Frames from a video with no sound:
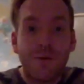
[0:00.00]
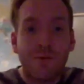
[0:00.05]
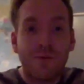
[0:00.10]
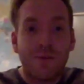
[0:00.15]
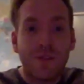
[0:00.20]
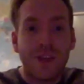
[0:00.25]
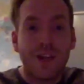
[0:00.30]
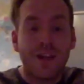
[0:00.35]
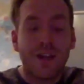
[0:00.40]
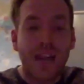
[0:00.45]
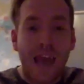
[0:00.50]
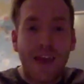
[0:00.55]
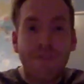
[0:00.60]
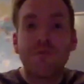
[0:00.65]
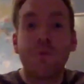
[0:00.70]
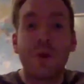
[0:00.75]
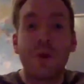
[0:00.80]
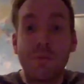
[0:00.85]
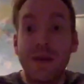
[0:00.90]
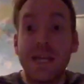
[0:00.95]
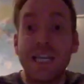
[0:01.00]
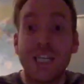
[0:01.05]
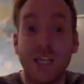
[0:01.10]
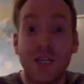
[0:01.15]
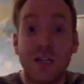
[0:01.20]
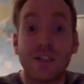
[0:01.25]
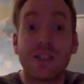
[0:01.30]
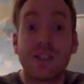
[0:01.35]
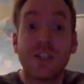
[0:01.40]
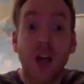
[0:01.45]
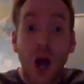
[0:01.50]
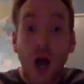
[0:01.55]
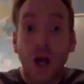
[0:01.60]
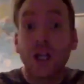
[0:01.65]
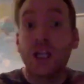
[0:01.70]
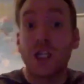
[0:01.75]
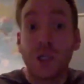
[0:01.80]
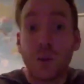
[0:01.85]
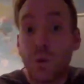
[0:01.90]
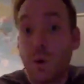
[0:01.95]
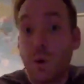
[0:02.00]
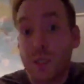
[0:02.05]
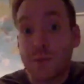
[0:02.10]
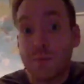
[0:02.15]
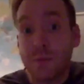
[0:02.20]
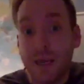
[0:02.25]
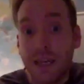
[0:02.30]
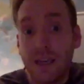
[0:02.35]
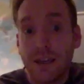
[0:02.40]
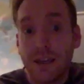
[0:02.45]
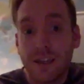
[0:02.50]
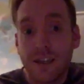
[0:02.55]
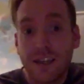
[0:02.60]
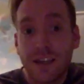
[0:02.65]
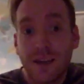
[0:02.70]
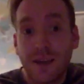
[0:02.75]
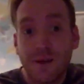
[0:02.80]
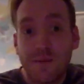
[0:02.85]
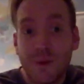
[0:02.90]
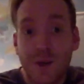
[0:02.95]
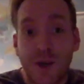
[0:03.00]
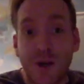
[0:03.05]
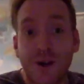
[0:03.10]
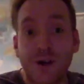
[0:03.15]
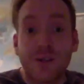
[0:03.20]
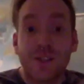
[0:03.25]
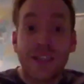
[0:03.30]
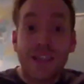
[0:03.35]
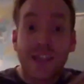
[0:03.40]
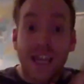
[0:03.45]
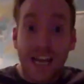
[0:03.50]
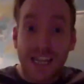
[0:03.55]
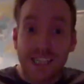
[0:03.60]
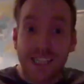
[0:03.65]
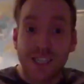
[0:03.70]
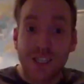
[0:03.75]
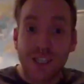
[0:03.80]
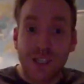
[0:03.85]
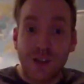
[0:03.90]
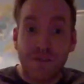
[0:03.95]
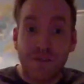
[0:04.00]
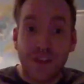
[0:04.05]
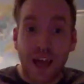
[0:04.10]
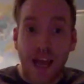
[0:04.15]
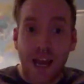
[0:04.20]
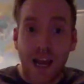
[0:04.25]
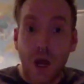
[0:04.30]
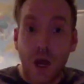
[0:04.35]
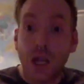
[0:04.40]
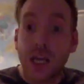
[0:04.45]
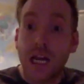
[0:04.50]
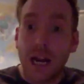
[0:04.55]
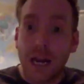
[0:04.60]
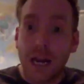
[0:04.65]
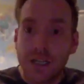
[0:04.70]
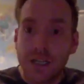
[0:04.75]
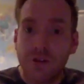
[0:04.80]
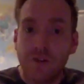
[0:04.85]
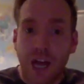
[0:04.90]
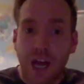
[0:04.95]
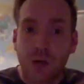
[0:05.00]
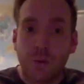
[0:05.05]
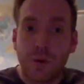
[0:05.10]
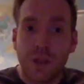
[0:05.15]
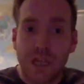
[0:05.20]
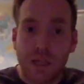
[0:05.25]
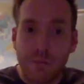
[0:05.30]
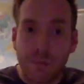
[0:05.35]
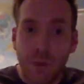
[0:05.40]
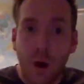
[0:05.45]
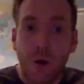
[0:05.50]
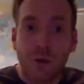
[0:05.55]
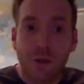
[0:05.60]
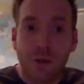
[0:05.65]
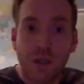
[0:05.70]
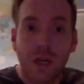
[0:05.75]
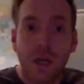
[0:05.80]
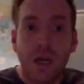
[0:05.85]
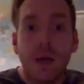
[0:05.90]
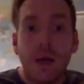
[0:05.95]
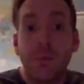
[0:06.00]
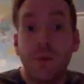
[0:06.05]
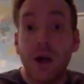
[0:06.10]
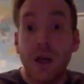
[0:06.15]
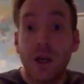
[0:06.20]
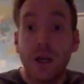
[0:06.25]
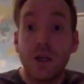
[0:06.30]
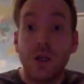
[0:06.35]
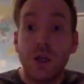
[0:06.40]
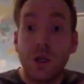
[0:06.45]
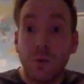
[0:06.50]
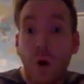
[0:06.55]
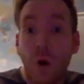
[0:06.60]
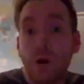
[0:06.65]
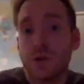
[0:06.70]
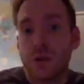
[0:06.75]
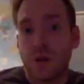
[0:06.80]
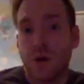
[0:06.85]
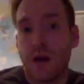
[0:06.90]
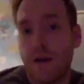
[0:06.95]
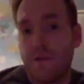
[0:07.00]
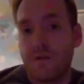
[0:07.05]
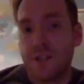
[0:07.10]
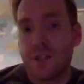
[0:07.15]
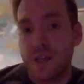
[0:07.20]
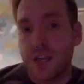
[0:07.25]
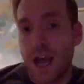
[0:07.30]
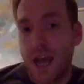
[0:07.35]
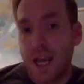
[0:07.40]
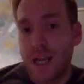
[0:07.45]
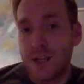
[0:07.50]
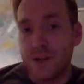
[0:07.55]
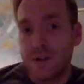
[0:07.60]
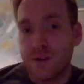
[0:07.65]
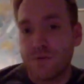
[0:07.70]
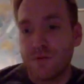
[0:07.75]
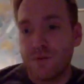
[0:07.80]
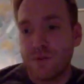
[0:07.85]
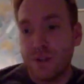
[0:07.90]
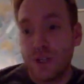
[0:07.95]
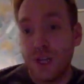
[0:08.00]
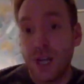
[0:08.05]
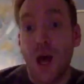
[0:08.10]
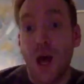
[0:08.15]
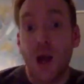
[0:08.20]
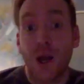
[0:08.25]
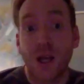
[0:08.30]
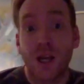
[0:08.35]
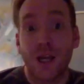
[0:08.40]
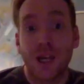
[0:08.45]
the left-wing media is targeted towards me because that's the stuff that I look and I interact with the most. But you also have to kind of look